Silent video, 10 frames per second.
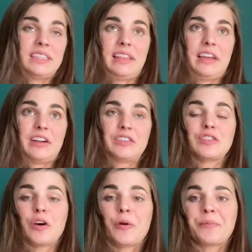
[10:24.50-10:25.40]
there.
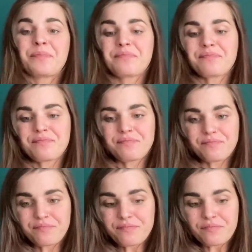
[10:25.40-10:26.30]
So
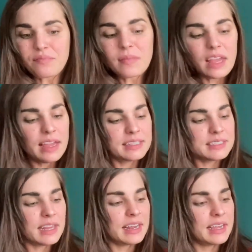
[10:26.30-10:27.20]

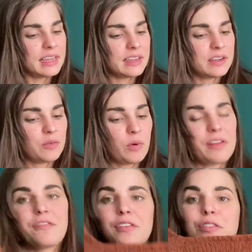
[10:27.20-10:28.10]
instead I
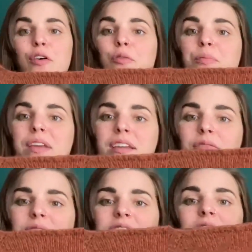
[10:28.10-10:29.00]
went for Lopi,
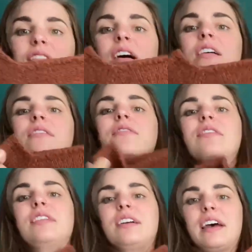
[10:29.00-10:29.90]
which I love.
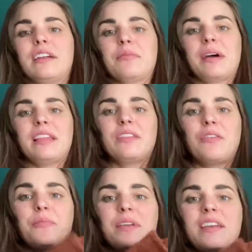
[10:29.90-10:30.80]
I don't mind
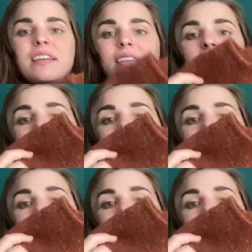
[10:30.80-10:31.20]
Lopi, and